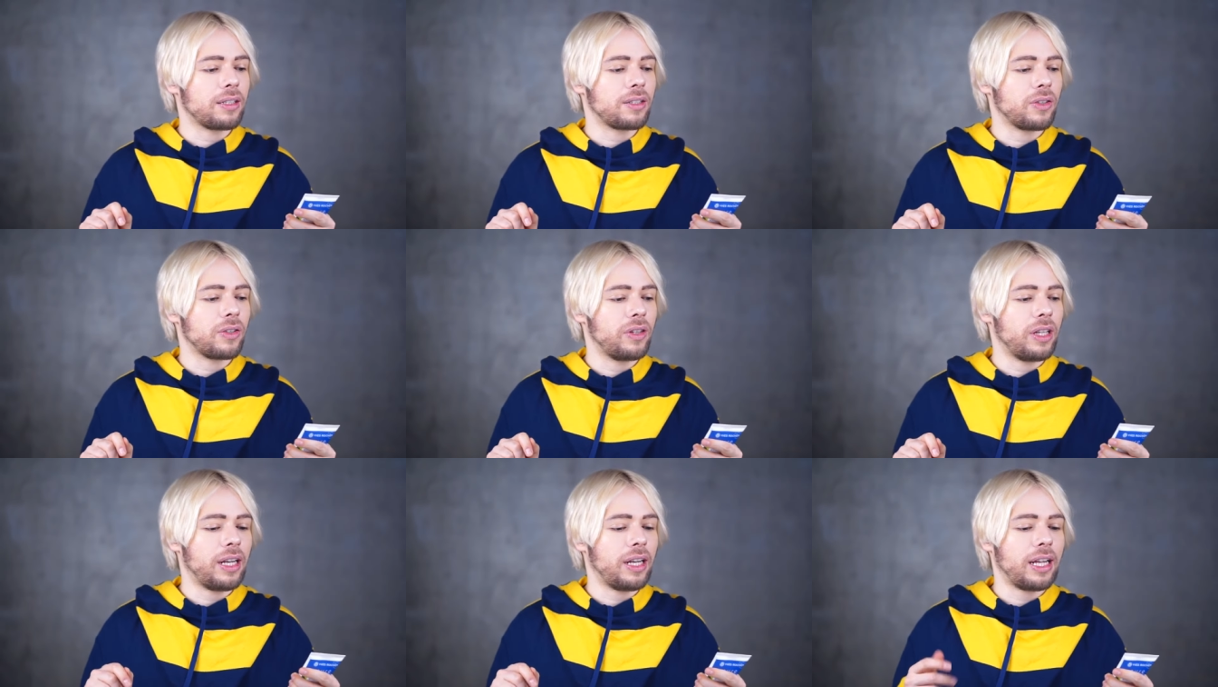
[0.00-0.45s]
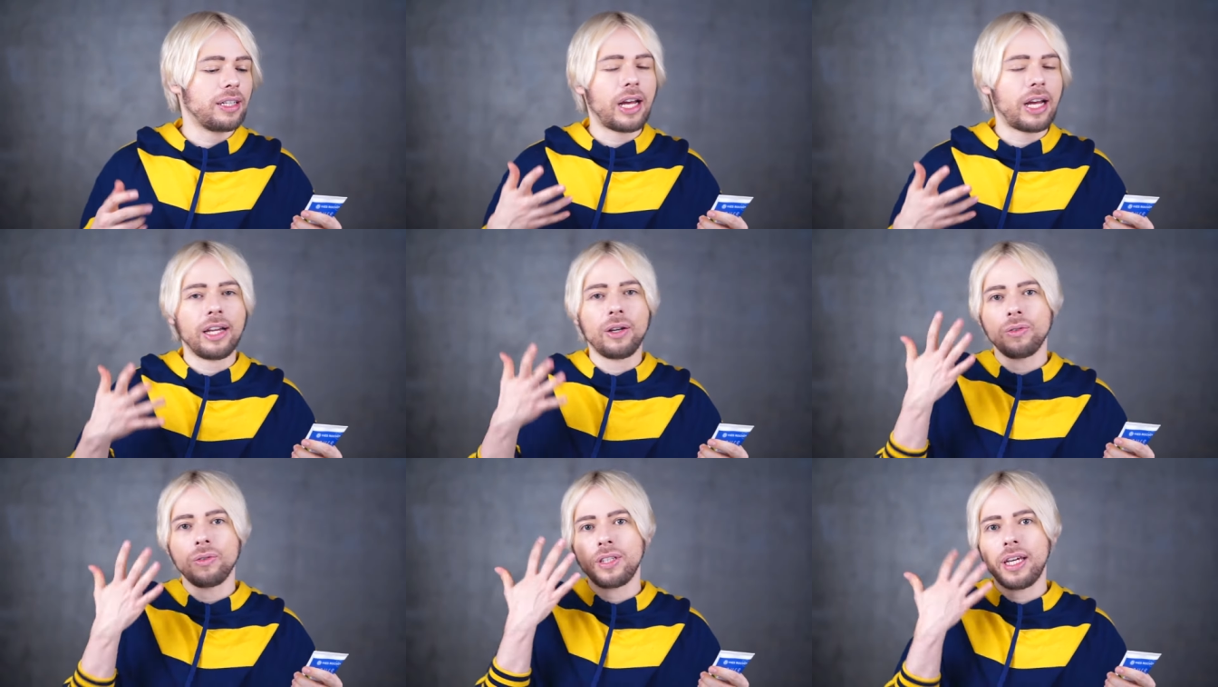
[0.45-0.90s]
so that
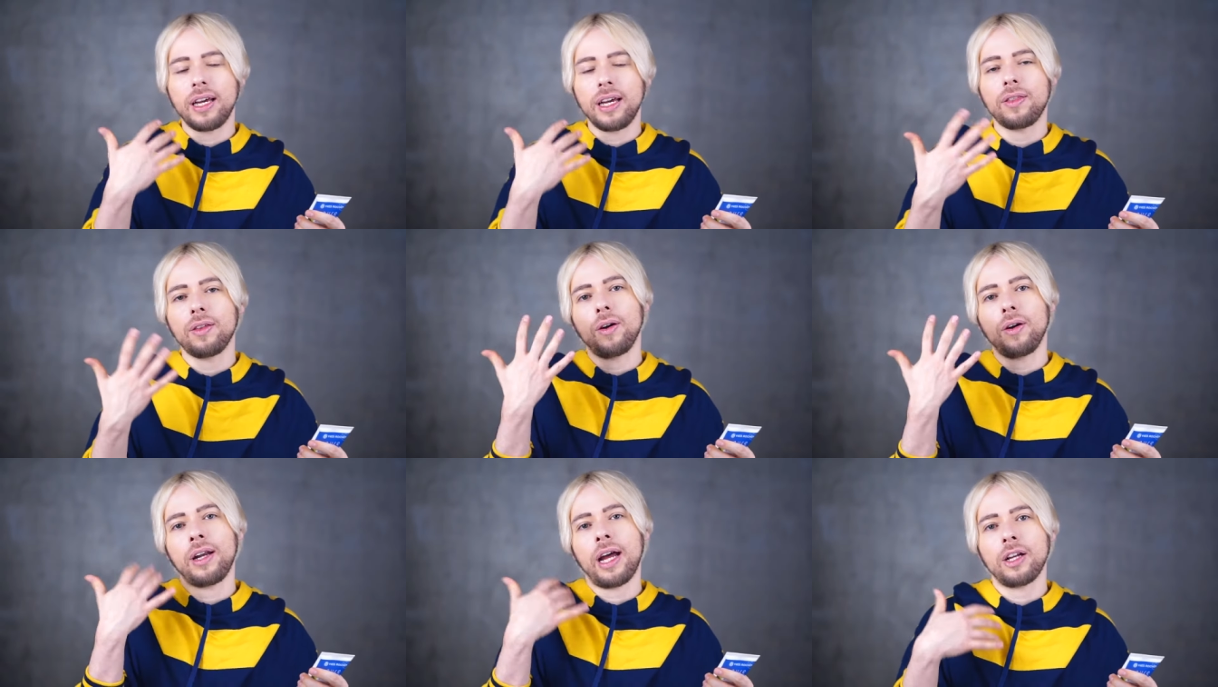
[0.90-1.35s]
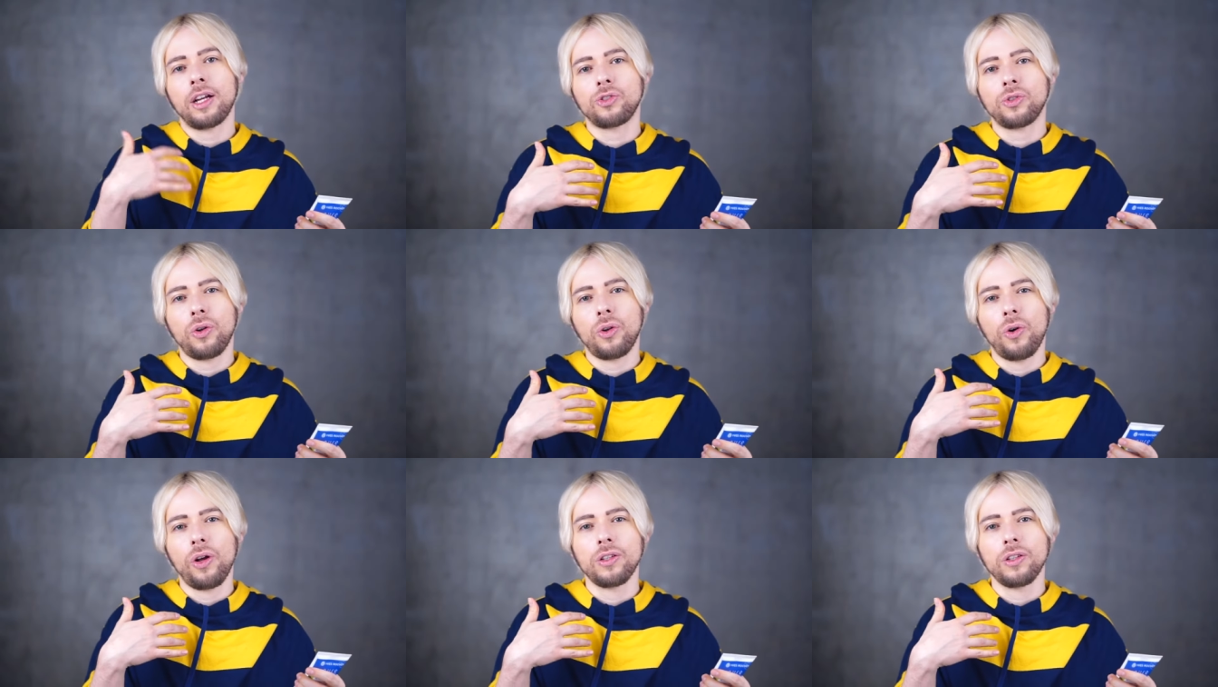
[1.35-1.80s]
I, I don't take the
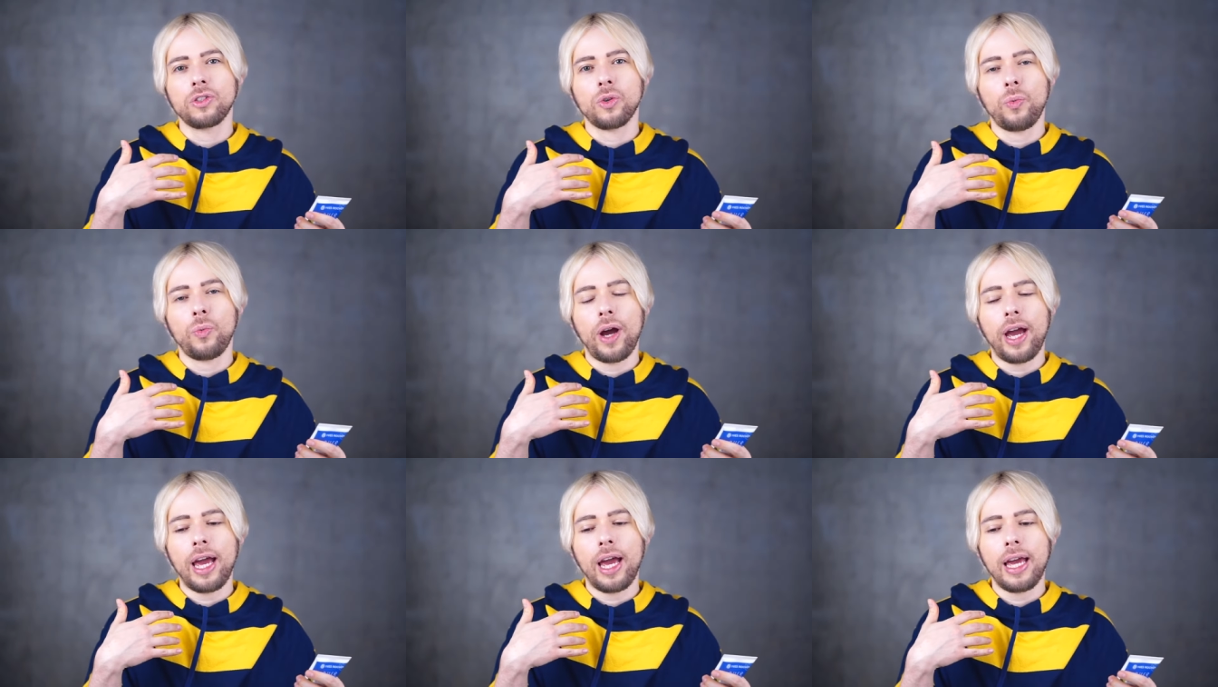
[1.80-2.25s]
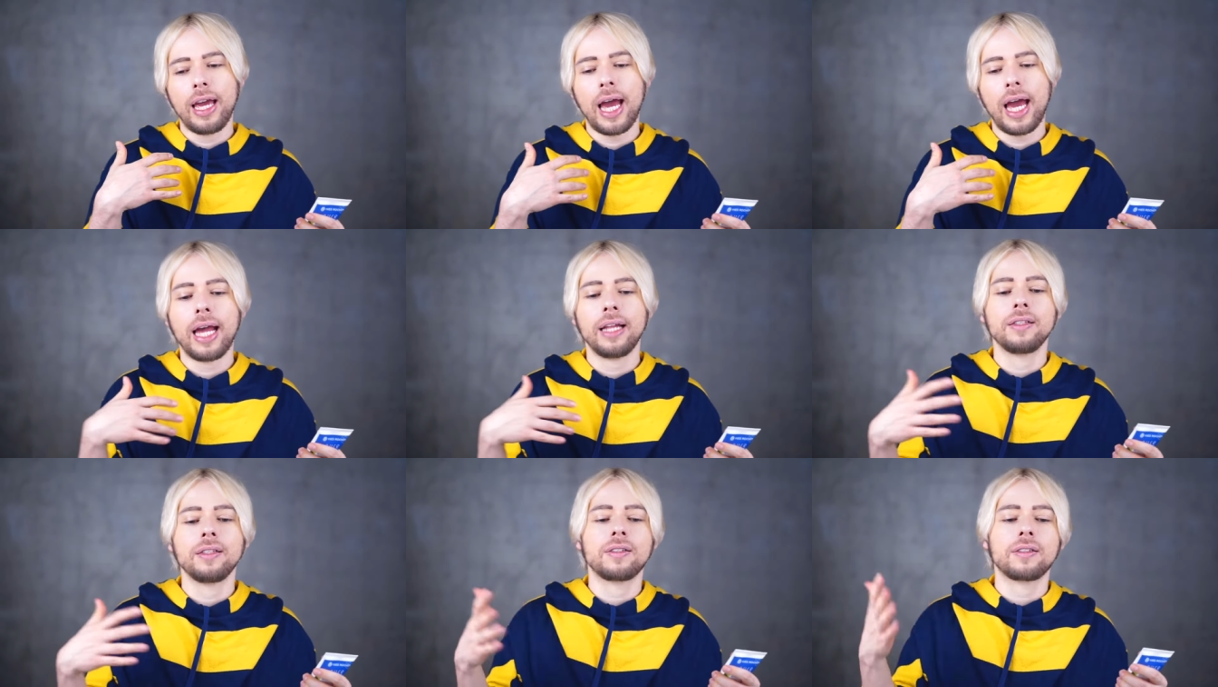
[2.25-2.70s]
natural oils away,
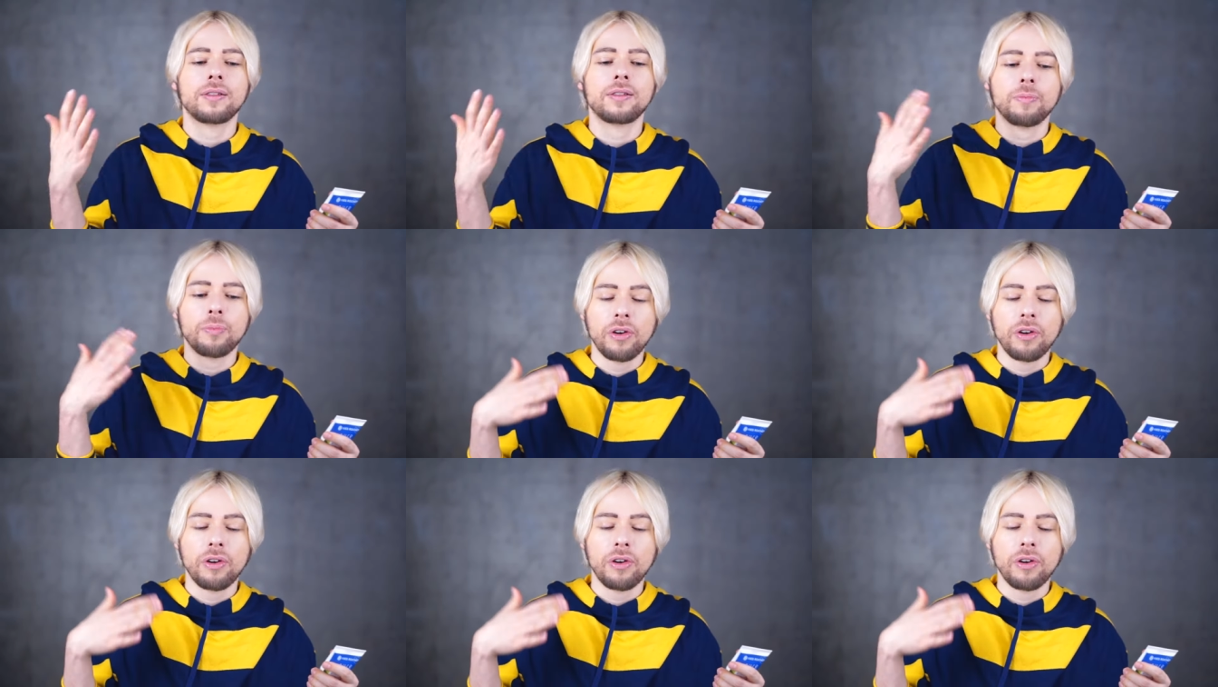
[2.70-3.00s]
hence